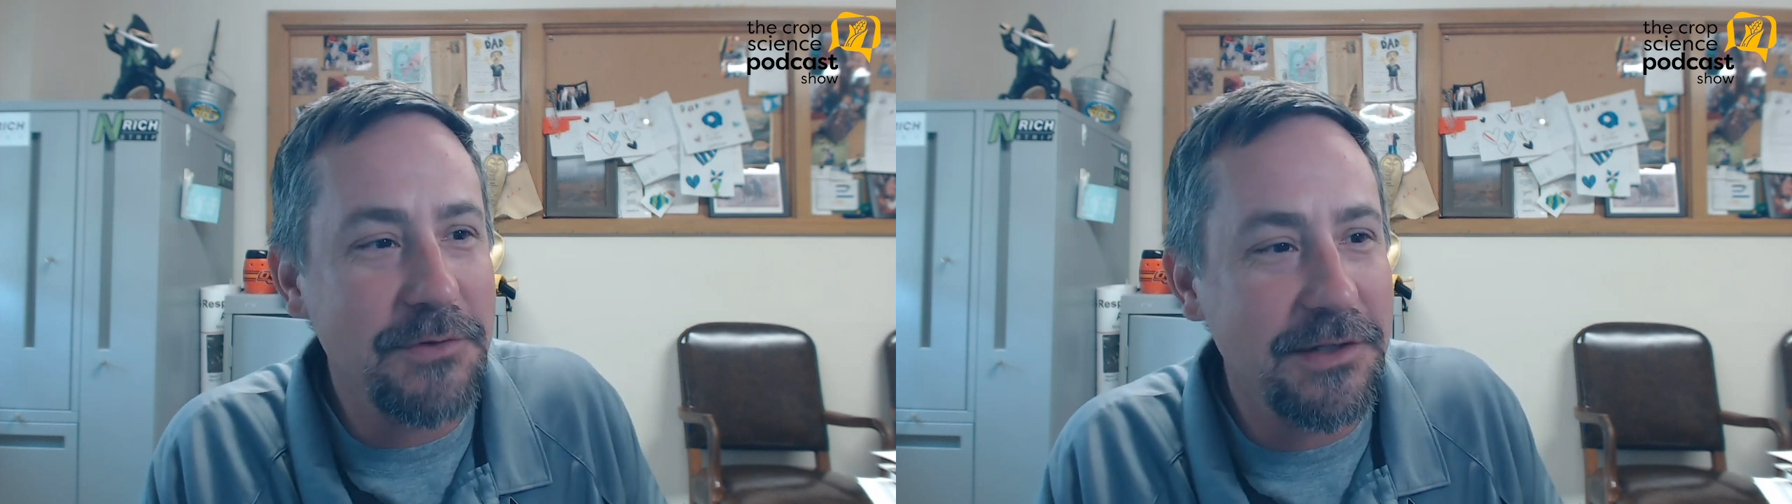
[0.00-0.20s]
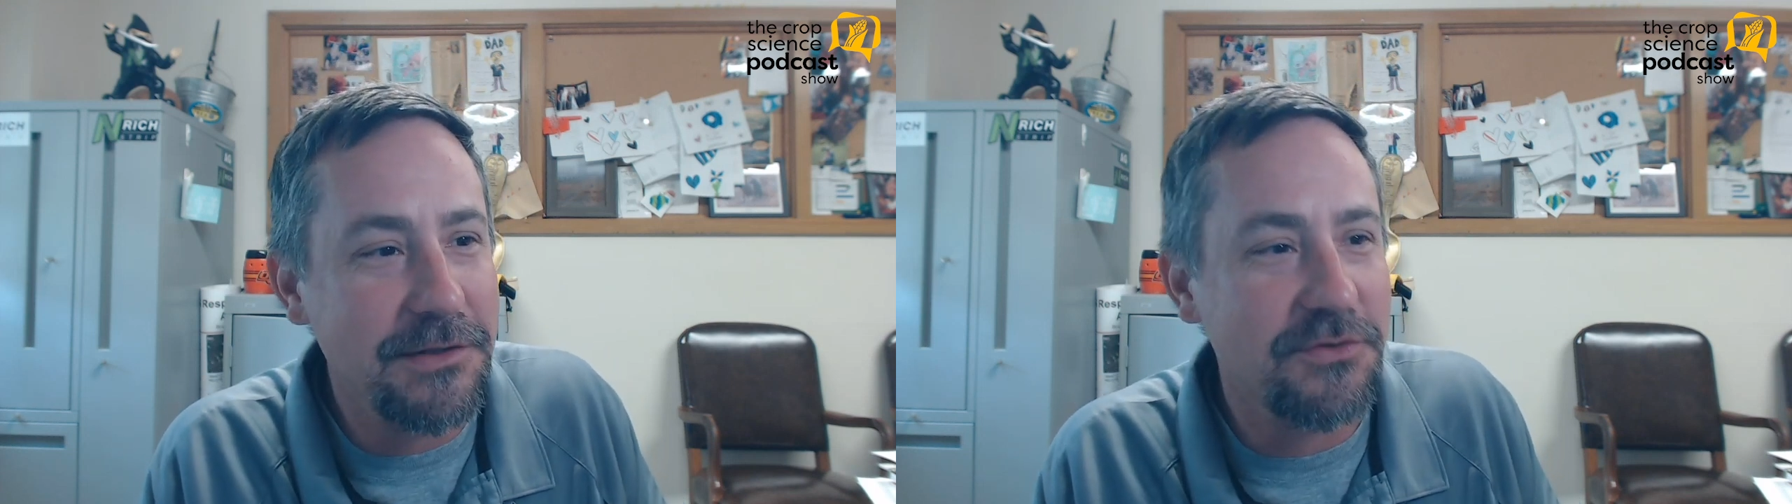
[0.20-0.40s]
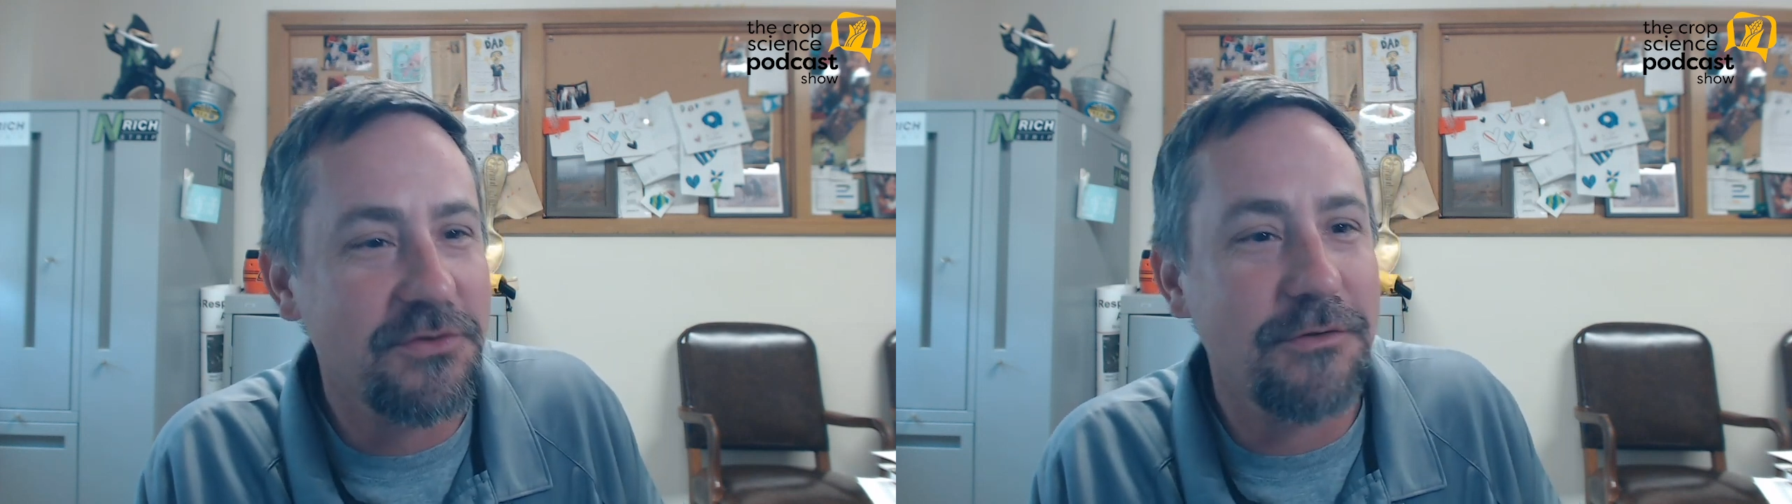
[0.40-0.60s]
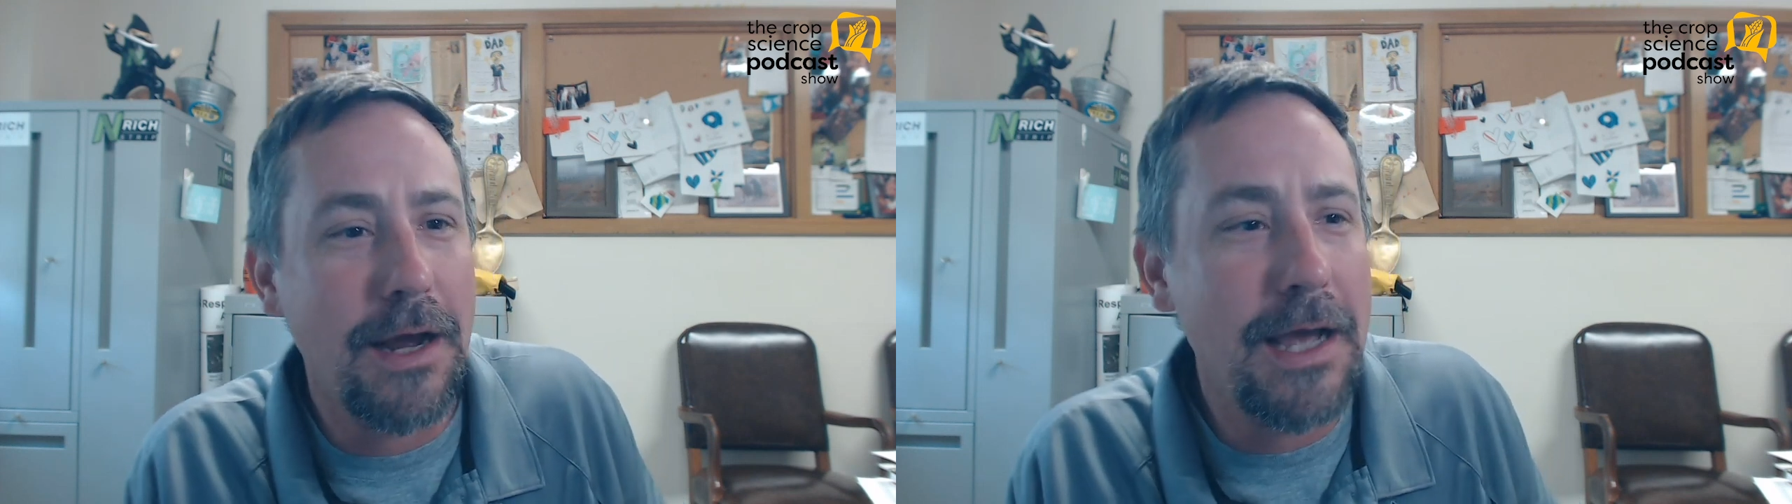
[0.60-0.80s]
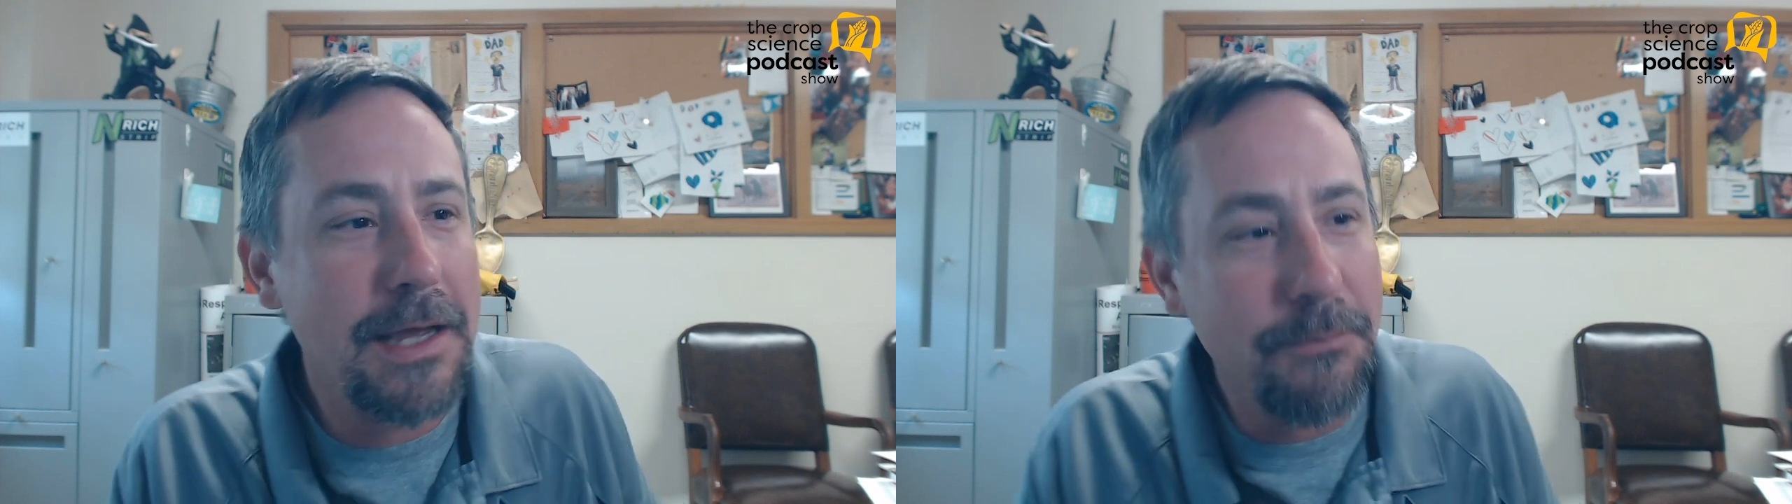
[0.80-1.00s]
to
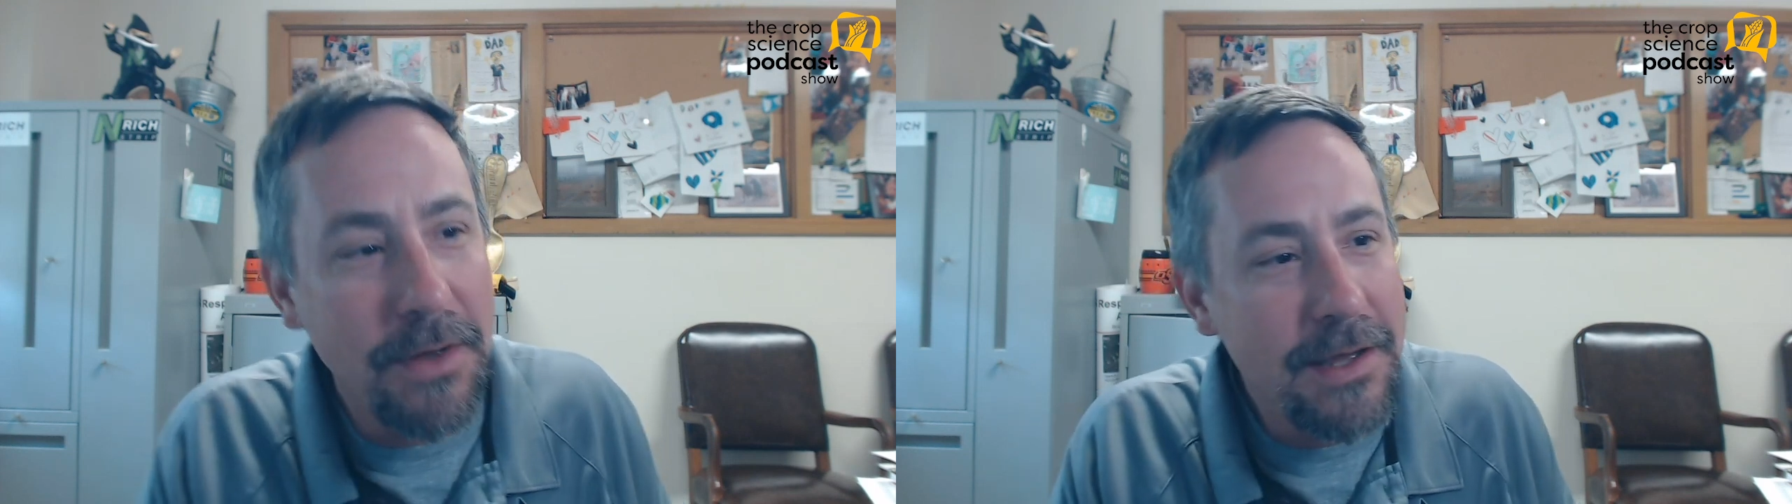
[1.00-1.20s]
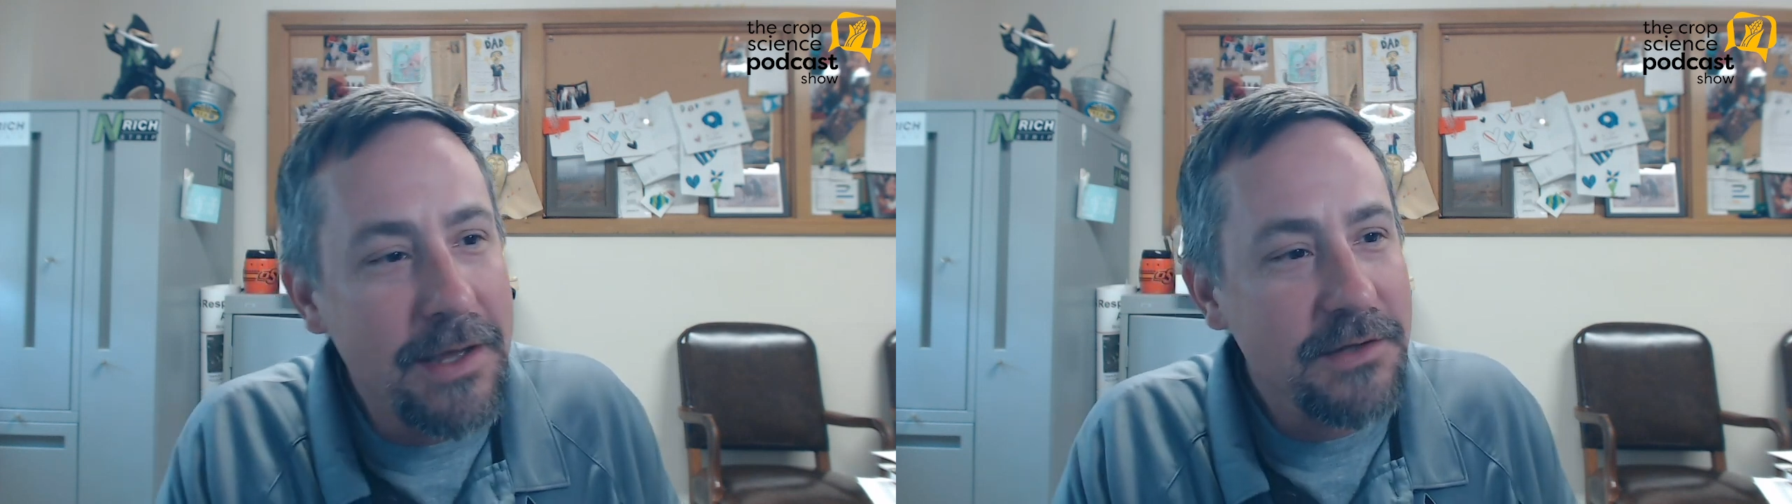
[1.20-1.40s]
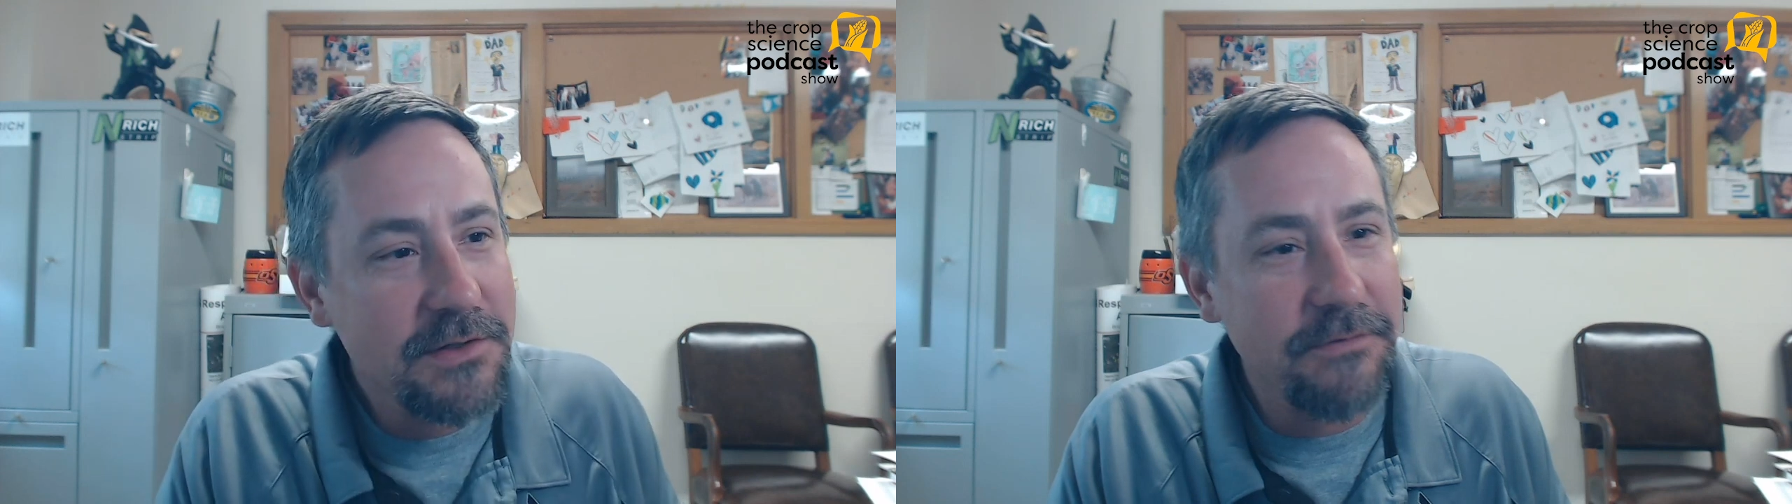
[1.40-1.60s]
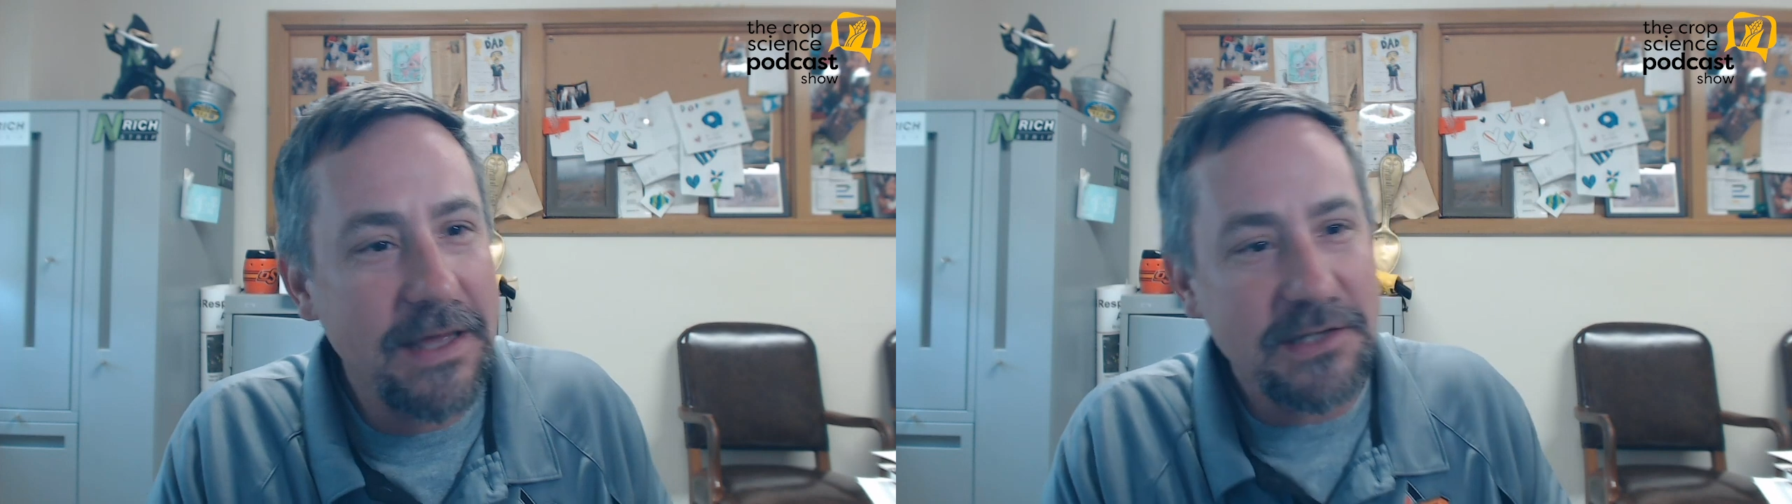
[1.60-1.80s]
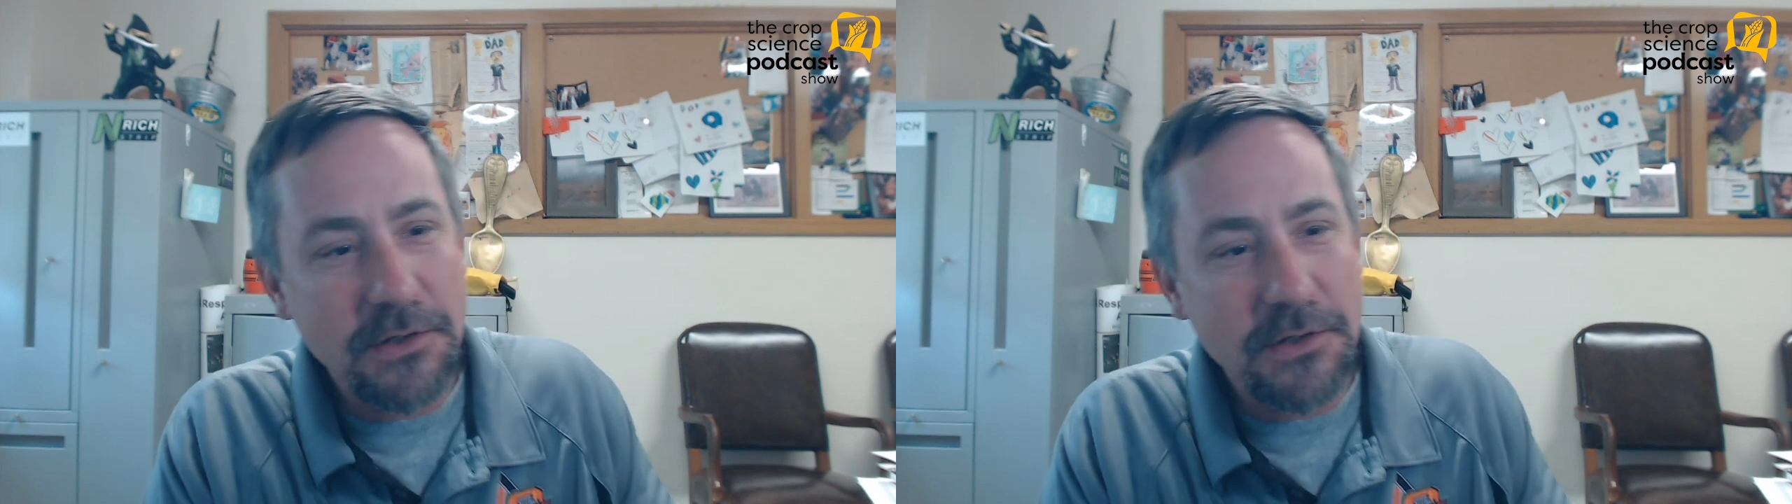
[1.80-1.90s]
describe some of that.